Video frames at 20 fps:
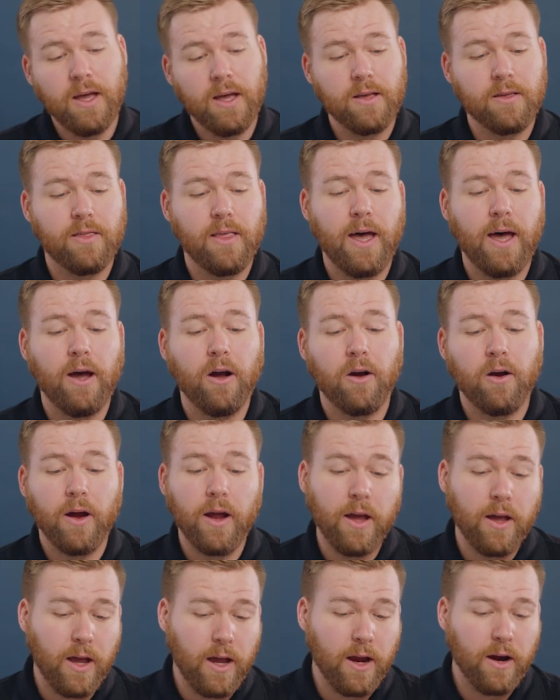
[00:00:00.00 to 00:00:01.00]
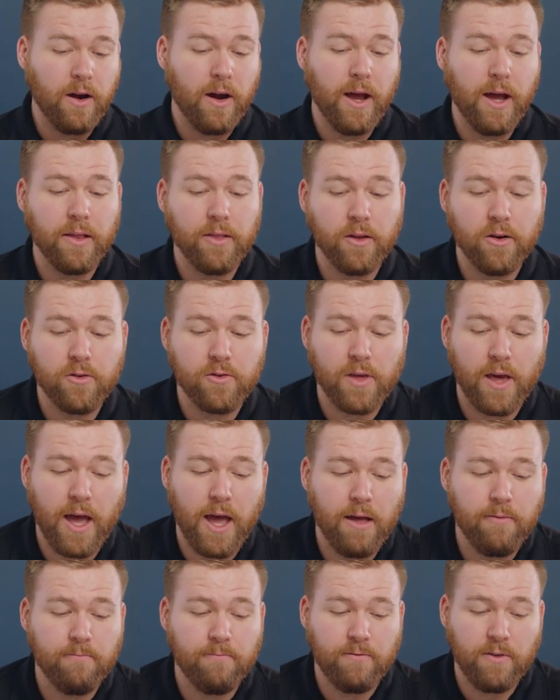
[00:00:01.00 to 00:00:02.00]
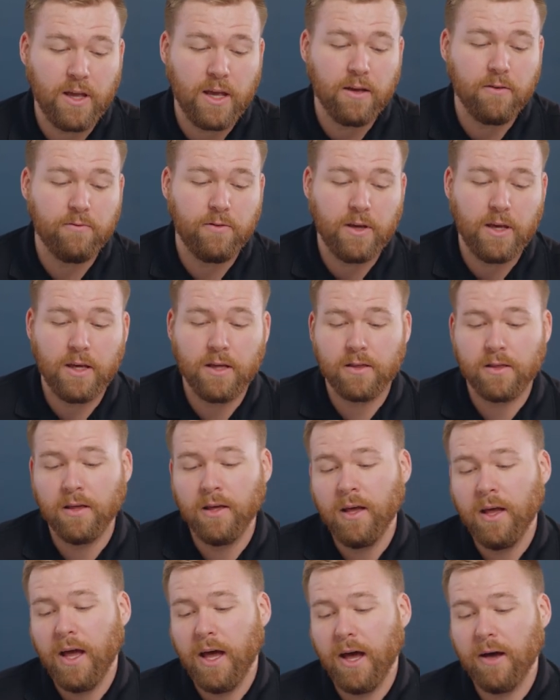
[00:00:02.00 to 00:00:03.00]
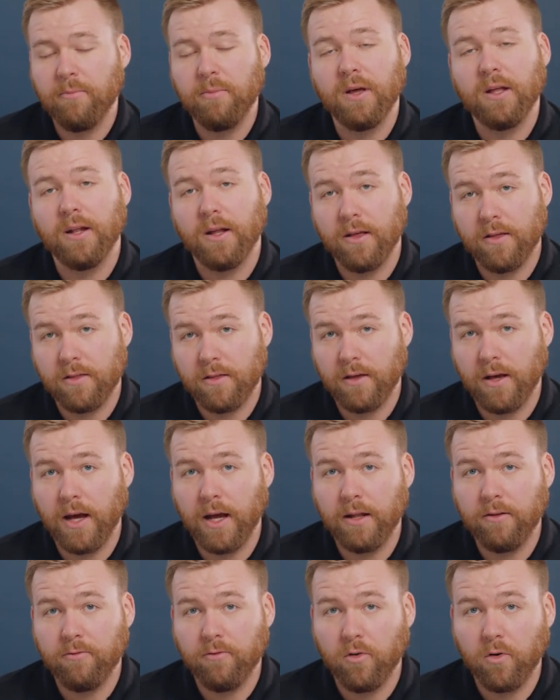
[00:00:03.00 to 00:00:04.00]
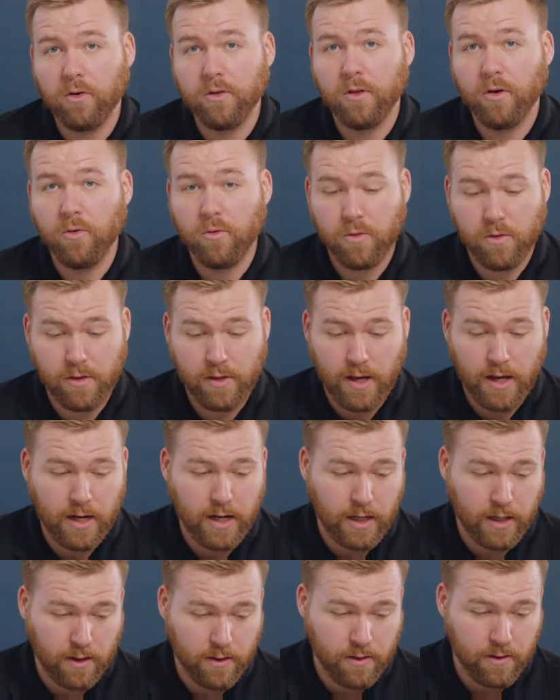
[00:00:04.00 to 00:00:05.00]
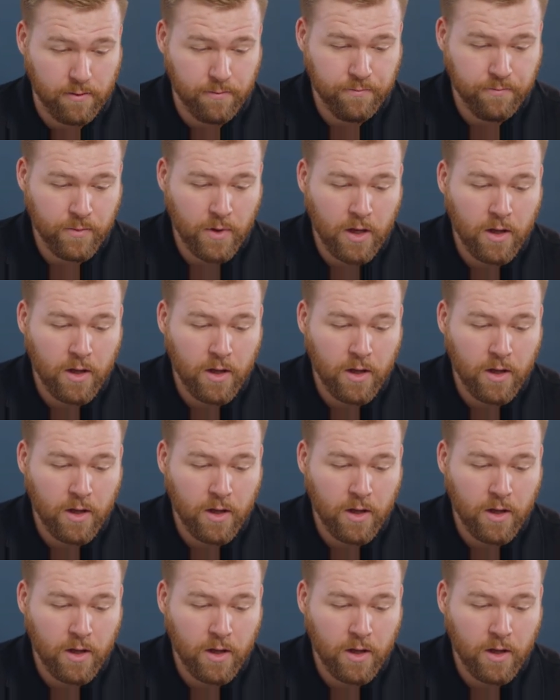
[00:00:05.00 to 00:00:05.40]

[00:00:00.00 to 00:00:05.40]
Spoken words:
is that our air handlers and VAVs have been assigned for those settings.